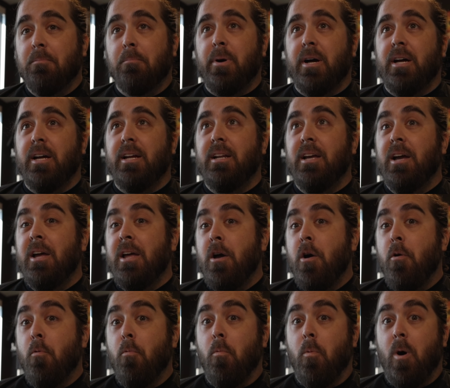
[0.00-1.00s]
But
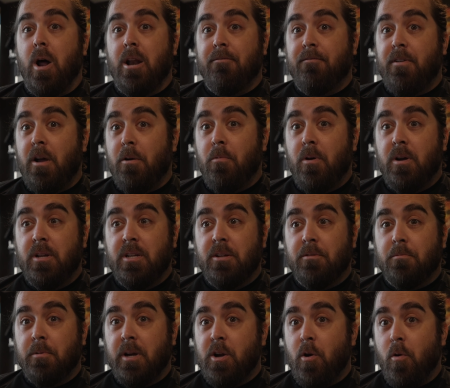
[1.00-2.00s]
what if I wanted to
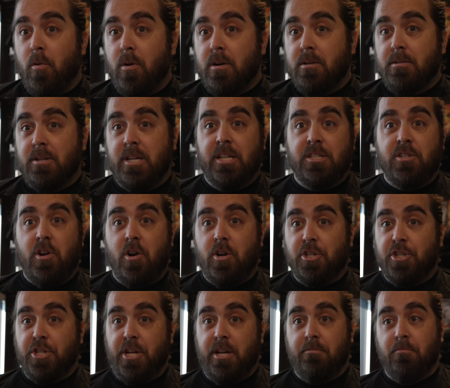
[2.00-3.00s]
record guitar
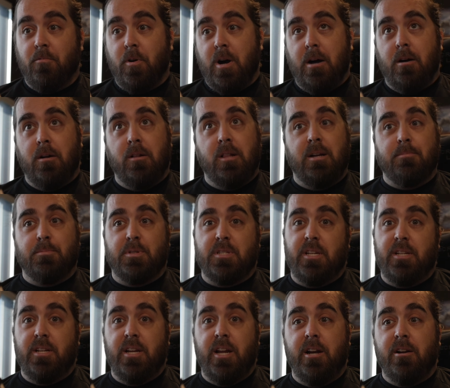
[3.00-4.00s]
shit while I'm
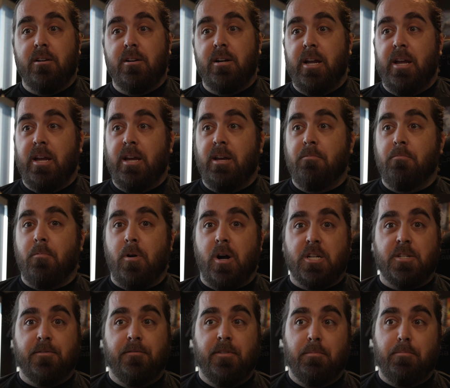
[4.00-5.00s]
sitting here and
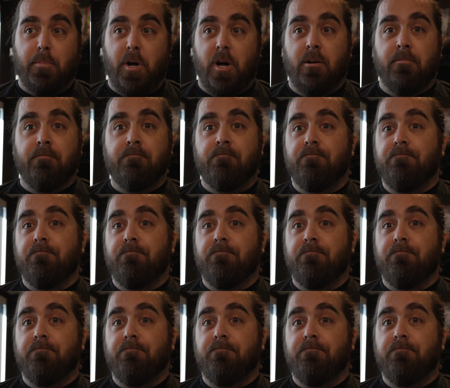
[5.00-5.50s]
watch football?